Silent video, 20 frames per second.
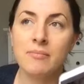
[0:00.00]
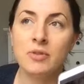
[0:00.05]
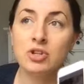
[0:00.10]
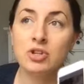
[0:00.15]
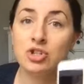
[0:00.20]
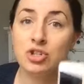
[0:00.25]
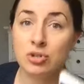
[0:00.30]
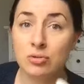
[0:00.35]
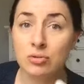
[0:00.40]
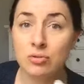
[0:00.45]

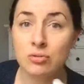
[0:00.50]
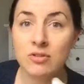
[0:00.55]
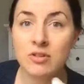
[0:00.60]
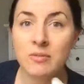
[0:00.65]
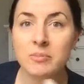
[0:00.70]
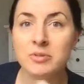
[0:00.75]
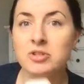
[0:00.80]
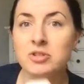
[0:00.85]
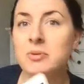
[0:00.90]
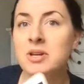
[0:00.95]
choose
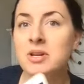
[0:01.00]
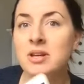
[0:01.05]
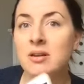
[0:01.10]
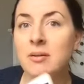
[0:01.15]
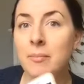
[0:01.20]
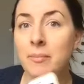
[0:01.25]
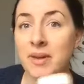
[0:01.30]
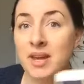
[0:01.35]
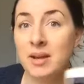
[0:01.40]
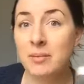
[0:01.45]
between
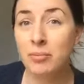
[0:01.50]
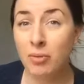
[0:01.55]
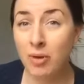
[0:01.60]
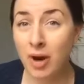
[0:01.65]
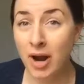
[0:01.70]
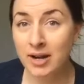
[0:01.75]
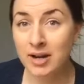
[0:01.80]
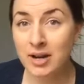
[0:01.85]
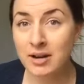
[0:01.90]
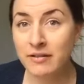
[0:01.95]
being
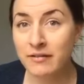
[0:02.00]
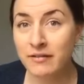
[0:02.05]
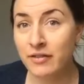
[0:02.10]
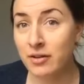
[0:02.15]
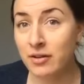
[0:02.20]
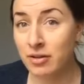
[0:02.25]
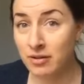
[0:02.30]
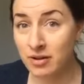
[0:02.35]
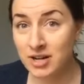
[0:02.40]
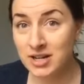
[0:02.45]
pregnant
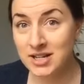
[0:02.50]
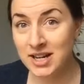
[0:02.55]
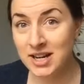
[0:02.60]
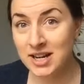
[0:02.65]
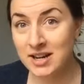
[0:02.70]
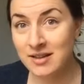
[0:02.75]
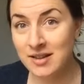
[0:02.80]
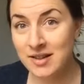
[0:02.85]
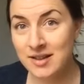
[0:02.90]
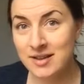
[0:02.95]
for 30
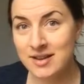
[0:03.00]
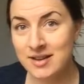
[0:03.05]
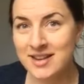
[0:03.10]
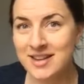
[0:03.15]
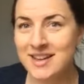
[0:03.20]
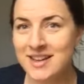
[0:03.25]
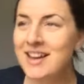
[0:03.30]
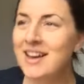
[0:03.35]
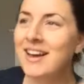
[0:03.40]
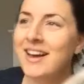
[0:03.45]
days
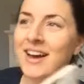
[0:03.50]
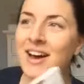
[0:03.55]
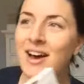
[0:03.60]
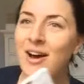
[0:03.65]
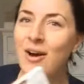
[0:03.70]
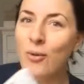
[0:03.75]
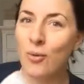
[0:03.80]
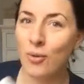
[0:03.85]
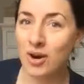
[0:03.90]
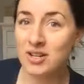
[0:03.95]

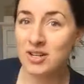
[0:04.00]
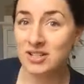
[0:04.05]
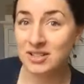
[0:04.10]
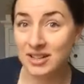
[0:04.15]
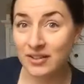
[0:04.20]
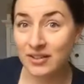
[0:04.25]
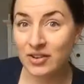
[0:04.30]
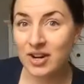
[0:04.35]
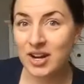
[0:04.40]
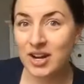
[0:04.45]
or
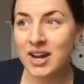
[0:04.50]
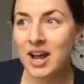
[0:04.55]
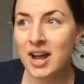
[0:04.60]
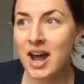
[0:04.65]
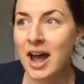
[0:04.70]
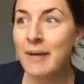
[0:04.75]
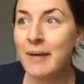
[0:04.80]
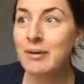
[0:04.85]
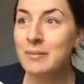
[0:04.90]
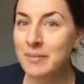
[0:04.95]
delivering,
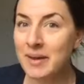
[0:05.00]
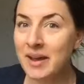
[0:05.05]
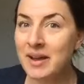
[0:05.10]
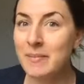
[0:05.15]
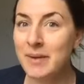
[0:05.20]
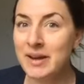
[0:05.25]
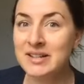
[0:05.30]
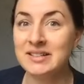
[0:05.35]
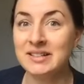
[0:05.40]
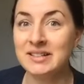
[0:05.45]
I would pick
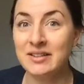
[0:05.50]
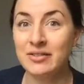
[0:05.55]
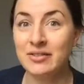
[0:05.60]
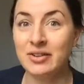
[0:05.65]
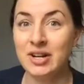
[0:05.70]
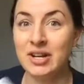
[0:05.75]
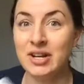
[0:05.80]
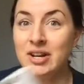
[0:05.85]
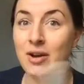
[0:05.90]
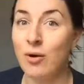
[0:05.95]
my
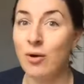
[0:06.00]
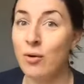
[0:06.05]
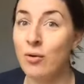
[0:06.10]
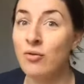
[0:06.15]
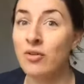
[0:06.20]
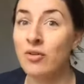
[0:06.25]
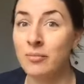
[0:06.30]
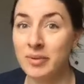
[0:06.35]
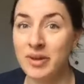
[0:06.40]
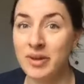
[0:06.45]
delivery
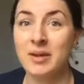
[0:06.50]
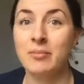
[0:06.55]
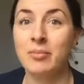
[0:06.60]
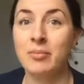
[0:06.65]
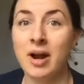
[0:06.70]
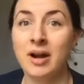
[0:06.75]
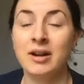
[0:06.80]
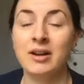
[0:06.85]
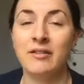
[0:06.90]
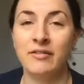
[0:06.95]
over being
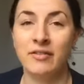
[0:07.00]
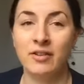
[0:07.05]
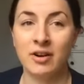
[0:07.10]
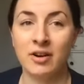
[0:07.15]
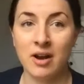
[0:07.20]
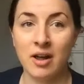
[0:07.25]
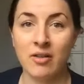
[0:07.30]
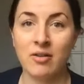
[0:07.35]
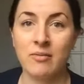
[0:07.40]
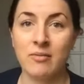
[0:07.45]
pregnant for
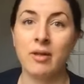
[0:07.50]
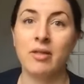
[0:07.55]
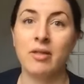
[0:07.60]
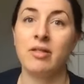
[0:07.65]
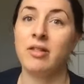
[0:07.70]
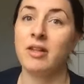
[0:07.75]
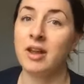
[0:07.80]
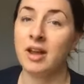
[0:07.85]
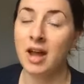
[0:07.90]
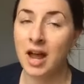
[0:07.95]
another month.
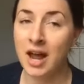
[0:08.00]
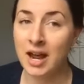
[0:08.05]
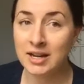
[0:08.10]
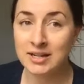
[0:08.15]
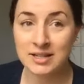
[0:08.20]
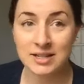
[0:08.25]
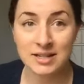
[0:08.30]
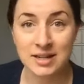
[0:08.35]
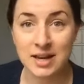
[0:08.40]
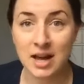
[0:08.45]
Like I
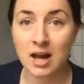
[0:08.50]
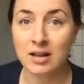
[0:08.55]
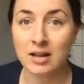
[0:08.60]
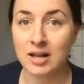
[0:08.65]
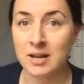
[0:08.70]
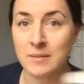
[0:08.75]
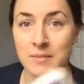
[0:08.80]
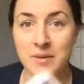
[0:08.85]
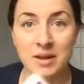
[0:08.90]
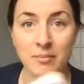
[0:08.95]
did not
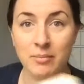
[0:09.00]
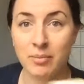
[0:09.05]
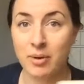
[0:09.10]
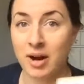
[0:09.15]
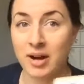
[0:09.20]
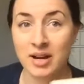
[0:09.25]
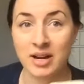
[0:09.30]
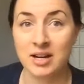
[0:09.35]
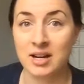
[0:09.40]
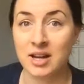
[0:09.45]
like being
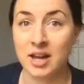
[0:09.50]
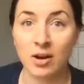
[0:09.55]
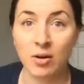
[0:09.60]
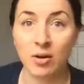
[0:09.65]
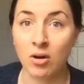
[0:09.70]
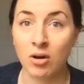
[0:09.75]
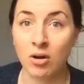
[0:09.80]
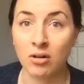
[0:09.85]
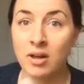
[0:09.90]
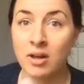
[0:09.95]
pregnant at
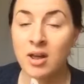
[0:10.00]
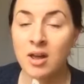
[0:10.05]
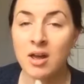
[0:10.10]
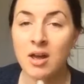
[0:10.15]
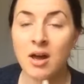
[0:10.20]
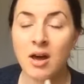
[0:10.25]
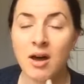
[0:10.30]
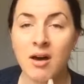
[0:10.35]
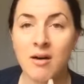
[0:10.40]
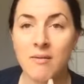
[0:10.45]
all.
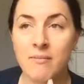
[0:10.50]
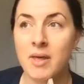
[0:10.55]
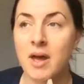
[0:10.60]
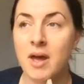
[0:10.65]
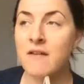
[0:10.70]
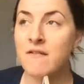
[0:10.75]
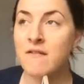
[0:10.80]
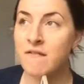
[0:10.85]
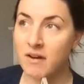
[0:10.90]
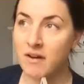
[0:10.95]

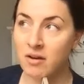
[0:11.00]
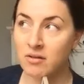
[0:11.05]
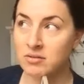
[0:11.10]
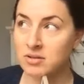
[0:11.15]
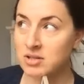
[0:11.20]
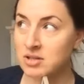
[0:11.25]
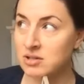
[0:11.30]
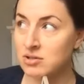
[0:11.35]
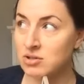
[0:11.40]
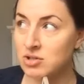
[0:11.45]
I felt
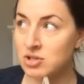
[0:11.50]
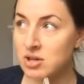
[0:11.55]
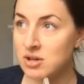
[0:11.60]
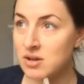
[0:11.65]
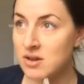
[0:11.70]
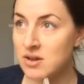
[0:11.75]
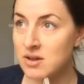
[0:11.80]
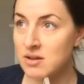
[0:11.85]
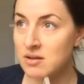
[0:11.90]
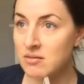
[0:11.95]

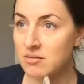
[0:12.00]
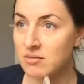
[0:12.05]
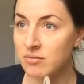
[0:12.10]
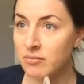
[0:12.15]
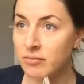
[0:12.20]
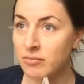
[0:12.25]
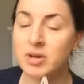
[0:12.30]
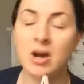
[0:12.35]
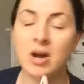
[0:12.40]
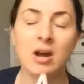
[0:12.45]
just
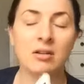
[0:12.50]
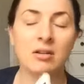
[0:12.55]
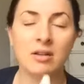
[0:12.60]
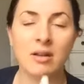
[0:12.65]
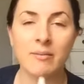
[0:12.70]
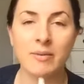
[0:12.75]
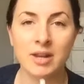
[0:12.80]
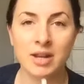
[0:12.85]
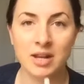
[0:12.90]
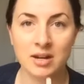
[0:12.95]
beyond
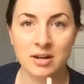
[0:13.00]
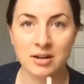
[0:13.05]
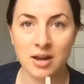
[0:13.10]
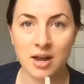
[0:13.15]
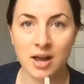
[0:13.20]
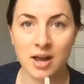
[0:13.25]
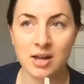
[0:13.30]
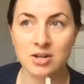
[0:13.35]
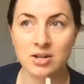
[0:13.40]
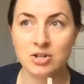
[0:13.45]
limited
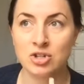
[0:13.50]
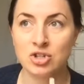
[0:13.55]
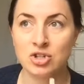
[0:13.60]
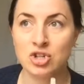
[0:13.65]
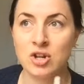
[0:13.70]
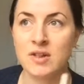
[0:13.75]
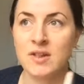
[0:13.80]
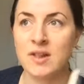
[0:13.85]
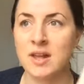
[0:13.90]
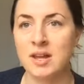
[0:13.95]
and
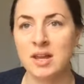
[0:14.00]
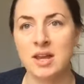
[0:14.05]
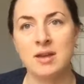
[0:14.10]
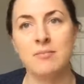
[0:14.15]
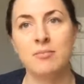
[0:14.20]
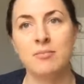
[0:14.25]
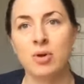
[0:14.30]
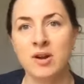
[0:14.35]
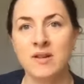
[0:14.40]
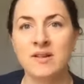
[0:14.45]
just like
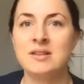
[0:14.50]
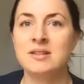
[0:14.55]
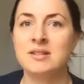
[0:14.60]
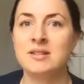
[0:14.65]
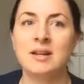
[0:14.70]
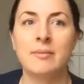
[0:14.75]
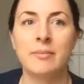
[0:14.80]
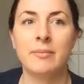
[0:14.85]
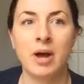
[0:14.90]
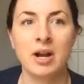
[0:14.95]
imprisoned
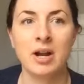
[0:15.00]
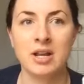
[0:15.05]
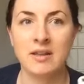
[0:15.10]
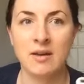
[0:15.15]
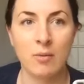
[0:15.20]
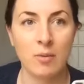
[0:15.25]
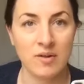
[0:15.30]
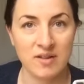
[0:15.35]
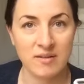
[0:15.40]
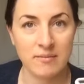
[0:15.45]
in a body
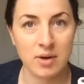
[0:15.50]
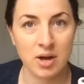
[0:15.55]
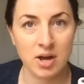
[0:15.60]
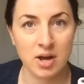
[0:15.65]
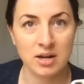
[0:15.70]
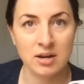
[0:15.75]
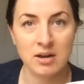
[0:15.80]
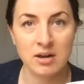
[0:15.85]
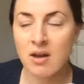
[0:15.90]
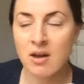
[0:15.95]
that wasn't
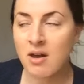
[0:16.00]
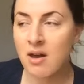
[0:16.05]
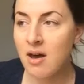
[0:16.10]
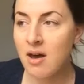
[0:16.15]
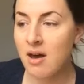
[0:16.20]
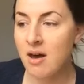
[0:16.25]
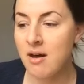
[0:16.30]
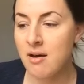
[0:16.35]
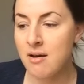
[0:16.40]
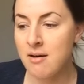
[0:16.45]
mine.
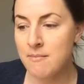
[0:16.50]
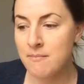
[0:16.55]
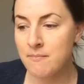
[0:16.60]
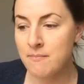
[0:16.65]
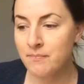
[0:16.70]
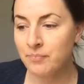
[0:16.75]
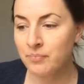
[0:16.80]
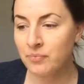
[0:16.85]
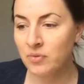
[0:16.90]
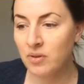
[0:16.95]

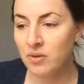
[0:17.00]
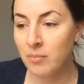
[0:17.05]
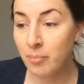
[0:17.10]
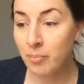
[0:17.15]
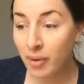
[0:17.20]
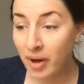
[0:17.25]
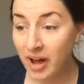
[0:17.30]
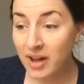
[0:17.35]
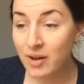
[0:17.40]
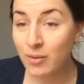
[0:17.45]

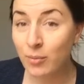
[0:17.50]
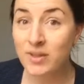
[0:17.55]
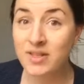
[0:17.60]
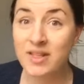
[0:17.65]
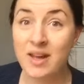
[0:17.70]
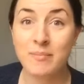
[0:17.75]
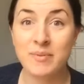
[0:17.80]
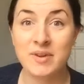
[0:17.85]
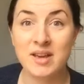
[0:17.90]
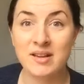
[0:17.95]
But with
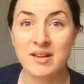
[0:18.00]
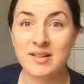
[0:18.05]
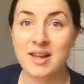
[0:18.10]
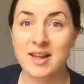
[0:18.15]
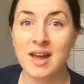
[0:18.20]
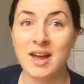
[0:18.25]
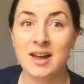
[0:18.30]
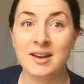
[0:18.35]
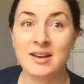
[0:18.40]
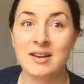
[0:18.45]
that being
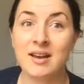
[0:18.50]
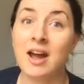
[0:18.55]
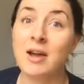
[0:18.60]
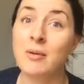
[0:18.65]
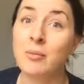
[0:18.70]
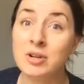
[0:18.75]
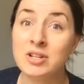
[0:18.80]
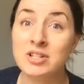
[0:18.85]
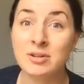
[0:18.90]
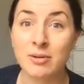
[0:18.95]
said, I
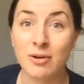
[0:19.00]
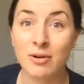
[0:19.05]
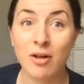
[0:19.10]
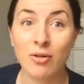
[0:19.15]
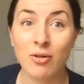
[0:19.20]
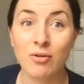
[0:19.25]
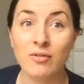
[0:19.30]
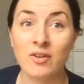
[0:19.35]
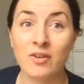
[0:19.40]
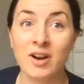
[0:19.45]
would do it
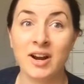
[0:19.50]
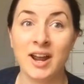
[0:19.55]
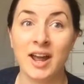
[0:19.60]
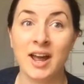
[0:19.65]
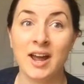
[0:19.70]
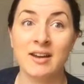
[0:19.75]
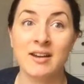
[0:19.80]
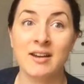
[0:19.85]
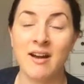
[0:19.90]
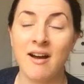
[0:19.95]
all over
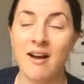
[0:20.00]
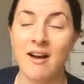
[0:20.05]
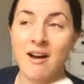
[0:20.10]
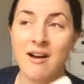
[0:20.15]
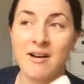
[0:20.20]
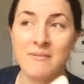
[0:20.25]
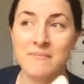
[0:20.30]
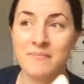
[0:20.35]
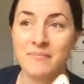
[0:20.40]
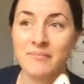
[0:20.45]
again.
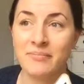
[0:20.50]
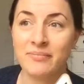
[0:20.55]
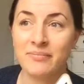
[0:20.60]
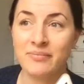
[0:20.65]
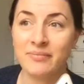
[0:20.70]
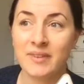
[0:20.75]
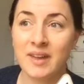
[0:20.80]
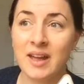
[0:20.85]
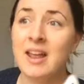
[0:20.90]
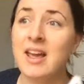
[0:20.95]
And
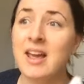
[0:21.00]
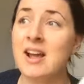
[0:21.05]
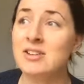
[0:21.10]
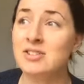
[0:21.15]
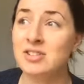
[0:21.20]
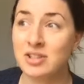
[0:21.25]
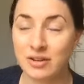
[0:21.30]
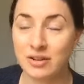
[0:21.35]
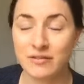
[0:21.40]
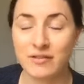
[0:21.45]
I
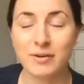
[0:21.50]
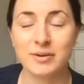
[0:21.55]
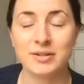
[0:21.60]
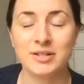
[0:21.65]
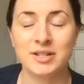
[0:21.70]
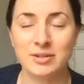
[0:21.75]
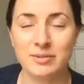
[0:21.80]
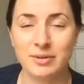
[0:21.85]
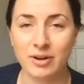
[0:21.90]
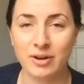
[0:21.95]
actually look forward
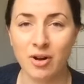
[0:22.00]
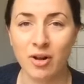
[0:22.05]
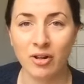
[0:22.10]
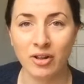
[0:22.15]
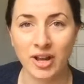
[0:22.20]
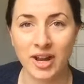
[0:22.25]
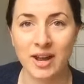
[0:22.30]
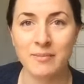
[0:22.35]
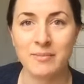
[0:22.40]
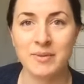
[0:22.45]
to doing it all
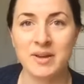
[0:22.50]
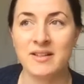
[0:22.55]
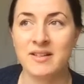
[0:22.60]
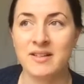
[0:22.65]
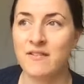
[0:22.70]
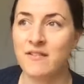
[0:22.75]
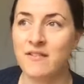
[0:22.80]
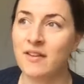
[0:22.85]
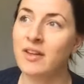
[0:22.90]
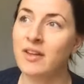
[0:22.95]
again, because
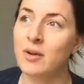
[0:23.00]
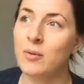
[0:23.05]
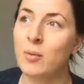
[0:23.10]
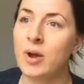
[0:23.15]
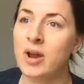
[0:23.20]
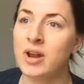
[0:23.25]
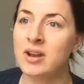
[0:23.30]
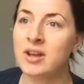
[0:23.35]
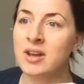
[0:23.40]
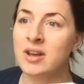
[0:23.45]
I feel like
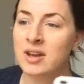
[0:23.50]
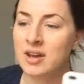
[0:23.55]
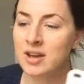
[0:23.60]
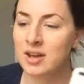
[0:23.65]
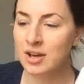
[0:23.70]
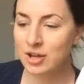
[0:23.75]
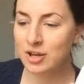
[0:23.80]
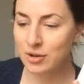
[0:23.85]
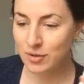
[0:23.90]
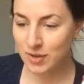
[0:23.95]
when
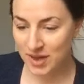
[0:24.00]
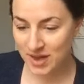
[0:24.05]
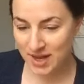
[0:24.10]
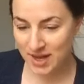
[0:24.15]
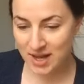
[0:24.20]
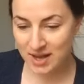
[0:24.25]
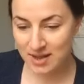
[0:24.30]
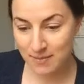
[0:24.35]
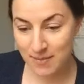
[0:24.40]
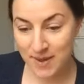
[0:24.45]
you
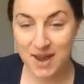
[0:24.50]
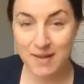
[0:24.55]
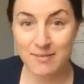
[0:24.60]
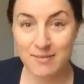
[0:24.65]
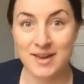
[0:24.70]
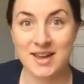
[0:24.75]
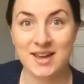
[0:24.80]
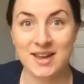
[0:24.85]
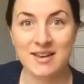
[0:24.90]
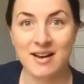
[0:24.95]
see the
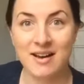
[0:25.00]
baby